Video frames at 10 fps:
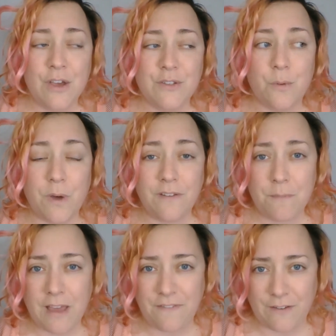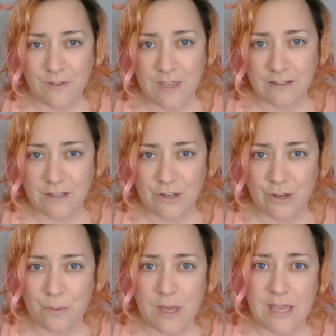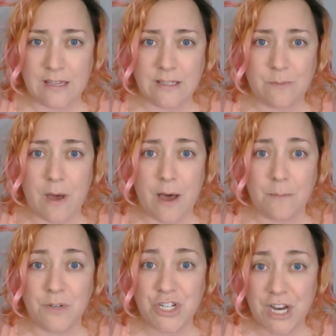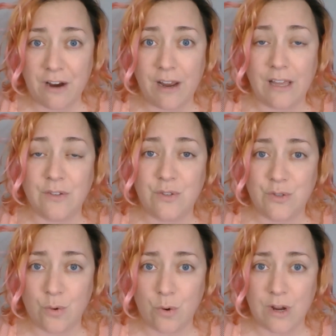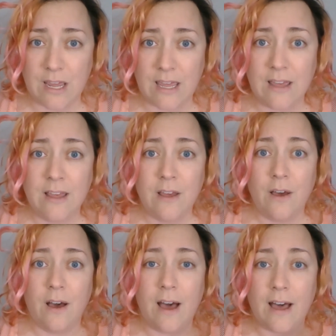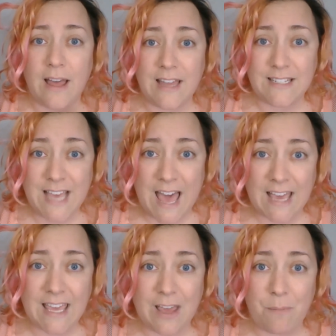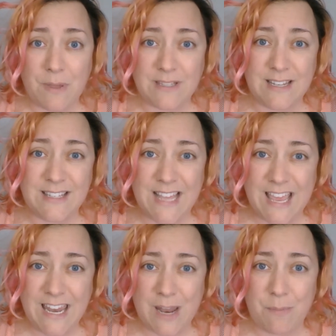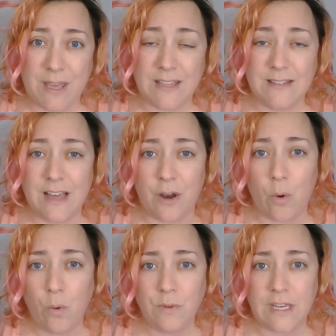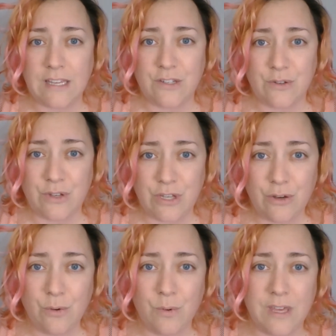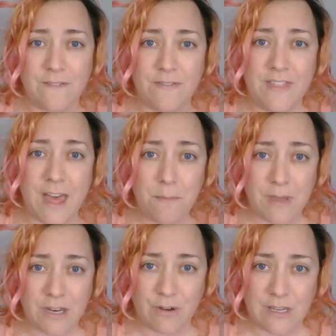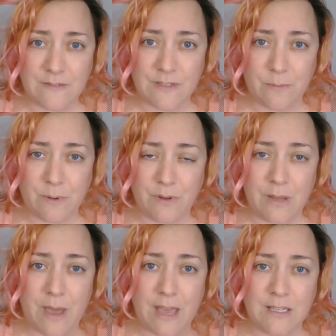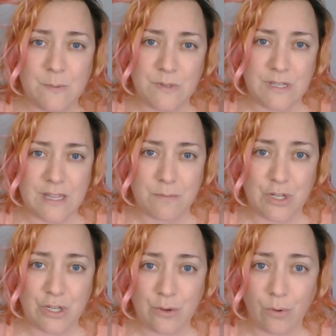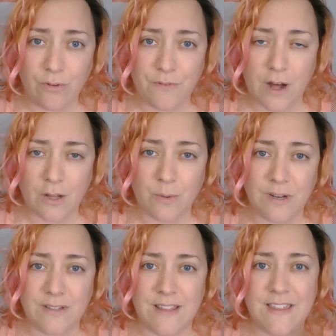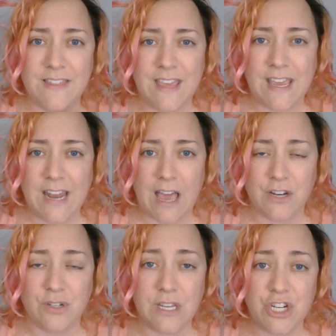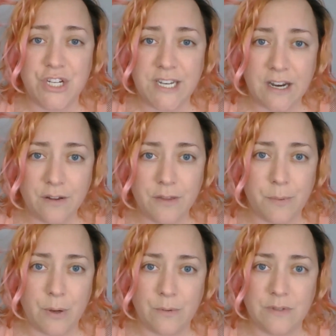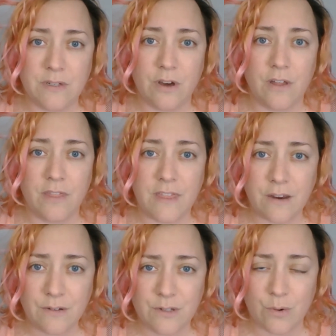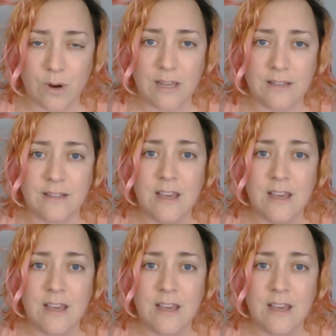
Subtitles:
So one of my favorite things to do is sharing a story and tagging a business in it, because not only do you give them increased visibility by exposing them to your followers, then they can actually share the post on their stories,